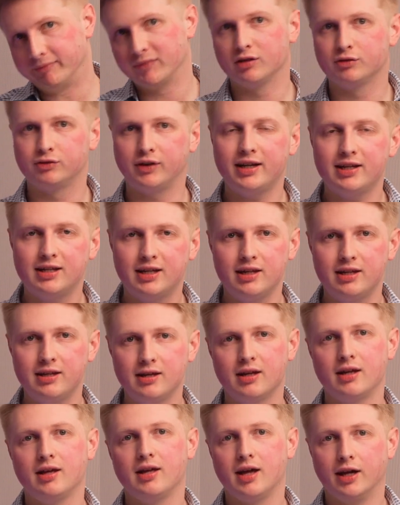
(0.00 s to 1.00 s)
flaky
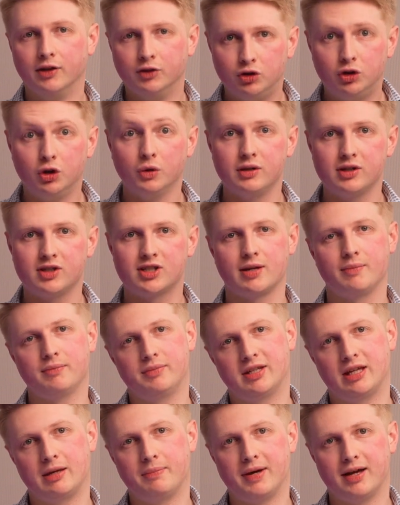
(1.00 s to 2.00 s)
and doing
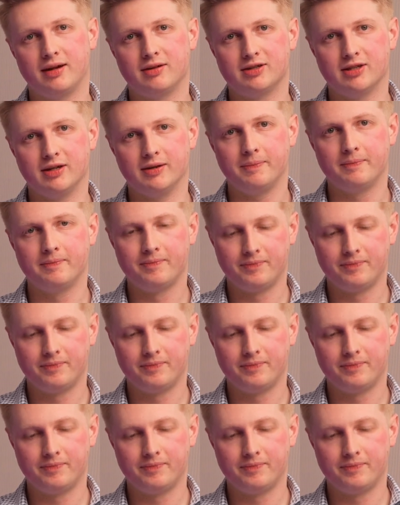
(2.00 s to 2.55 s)
something about it.